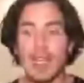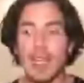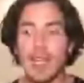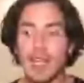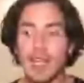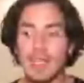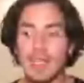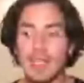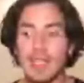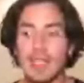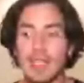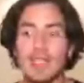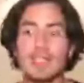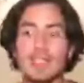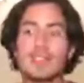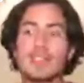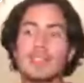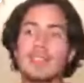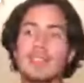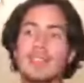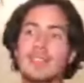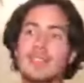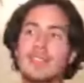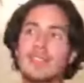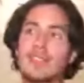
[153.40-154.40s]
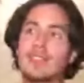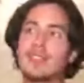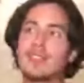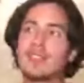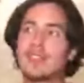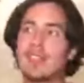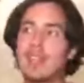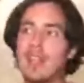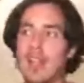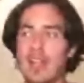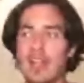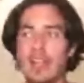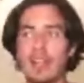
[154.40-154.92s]
and is
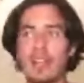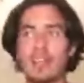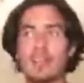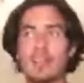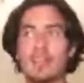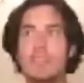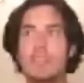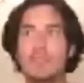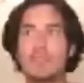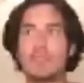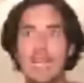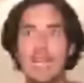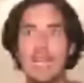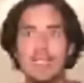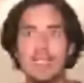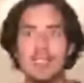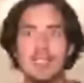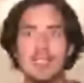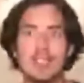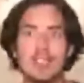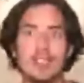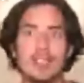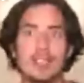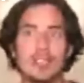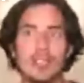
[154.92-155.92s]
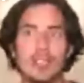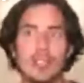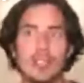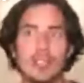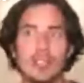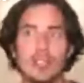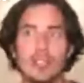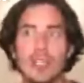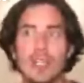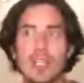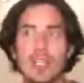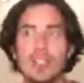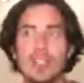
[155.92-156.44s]
kind of related
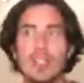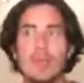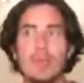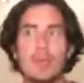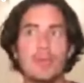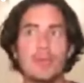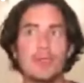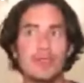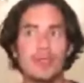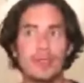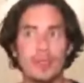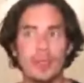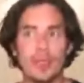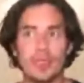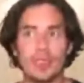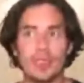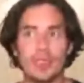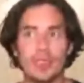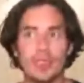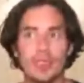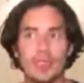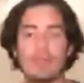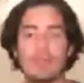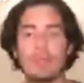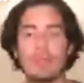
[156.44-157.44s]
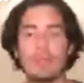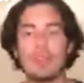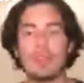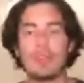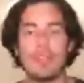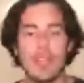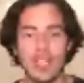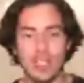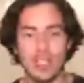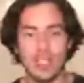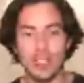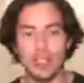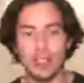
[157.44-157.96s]
to the pursuit of
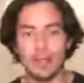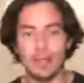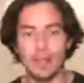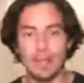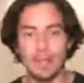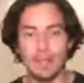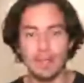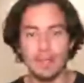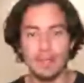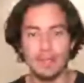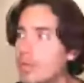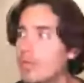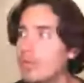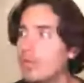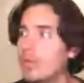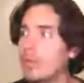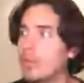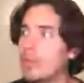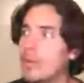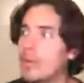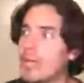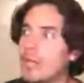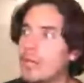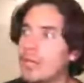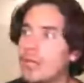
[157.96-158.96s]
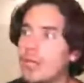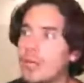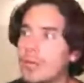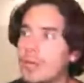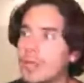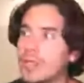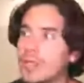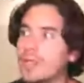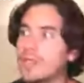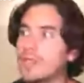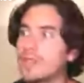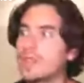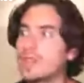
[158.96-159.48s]
perfection. We
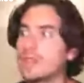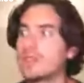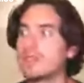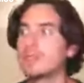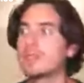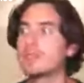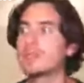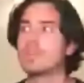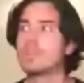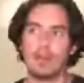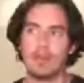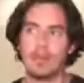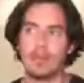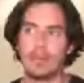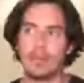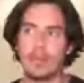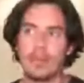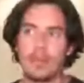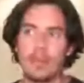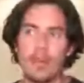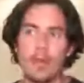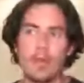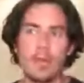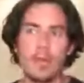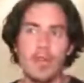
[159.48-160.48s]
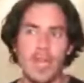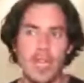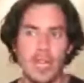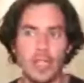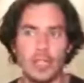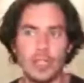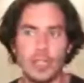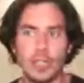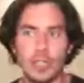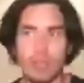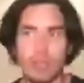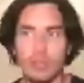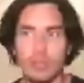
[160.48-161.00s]
humans, from
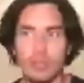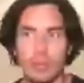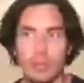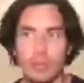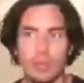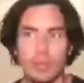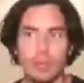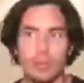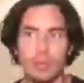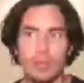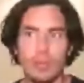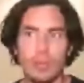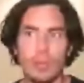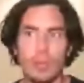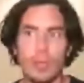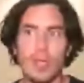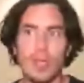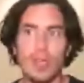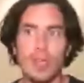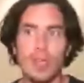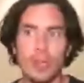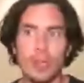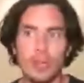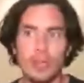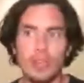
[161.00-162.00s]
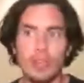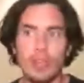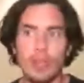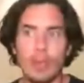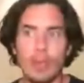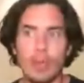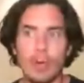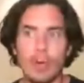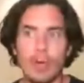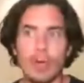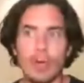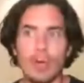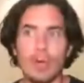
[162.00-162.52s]
nature, we look
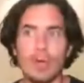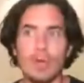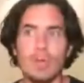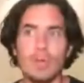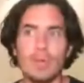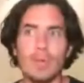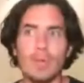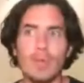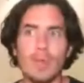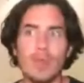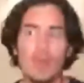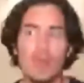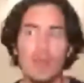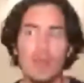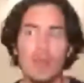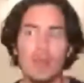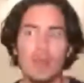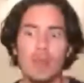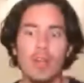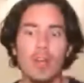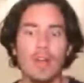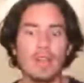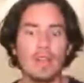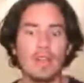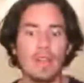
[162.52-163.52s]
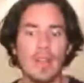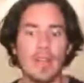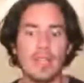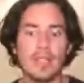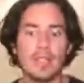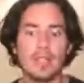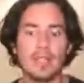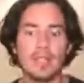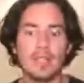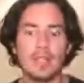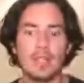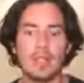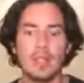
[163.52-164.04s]
for
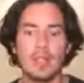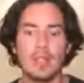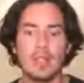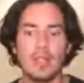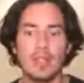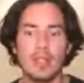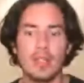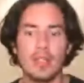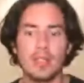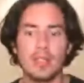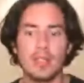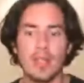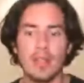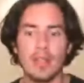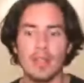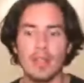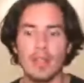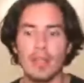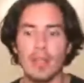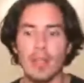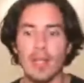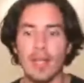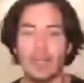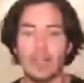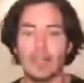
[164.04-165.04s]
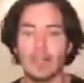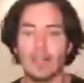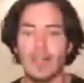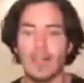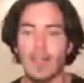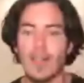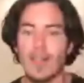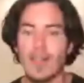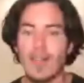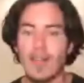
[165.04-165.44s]
conflict. It's something like